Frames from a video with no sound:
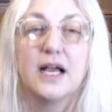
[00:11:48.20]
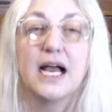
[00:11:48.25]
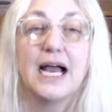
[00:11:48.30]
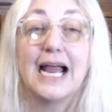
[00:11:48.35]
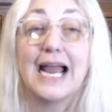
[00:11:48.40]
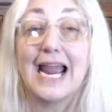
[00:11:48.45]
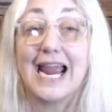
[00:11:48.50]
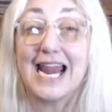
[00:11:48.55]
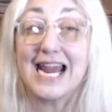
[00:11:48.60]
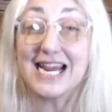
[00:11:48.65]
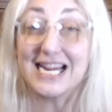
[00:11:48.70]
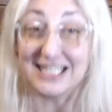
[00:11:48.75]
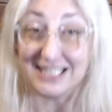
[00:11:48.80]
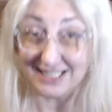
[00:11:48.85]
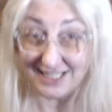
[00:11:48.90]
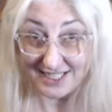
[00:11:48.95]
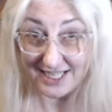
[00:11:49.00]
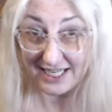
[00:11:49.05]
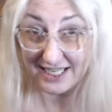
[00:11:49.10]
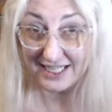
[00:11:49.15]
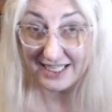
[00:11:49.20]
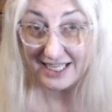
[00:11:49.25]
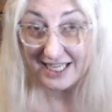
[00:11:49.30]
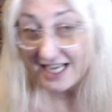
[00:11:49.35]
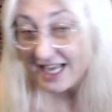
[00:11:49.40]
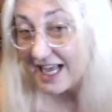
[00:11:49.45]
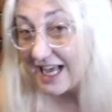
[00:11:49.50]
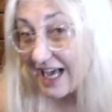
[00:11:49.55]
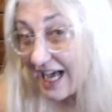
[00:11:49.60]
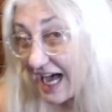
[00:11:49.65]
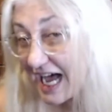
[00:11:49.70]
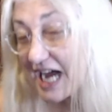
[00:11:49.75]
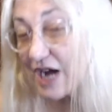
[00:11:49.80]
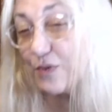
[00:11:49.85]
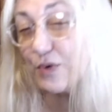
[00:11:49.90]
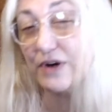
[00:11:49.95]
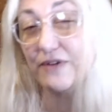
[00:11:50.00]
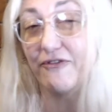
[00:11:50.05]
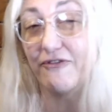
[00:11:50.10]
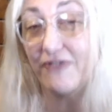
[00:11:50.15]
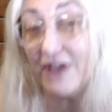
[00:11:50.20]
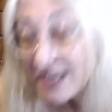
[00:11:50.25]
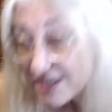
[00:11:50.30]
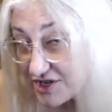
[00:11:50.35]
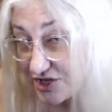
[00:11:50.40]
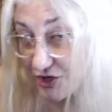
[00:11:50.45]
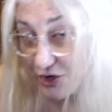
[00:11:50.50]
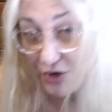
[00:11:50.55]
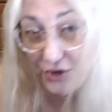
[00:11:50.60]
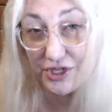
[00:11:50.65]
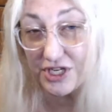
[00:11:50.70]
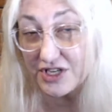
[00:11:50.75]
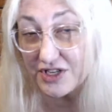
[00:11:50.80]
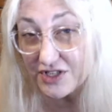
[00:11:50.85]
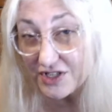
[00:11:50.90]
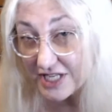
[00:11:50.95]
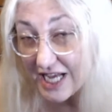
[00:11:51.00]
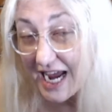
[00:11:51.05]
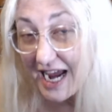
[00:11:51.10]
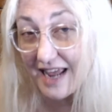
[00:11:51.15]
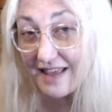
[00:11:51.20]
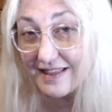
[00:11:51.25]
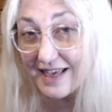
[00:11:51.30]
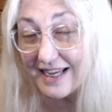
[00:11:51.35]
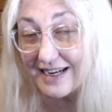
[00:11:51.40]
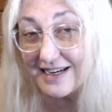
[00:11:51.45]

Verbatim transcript: And I would venture to say that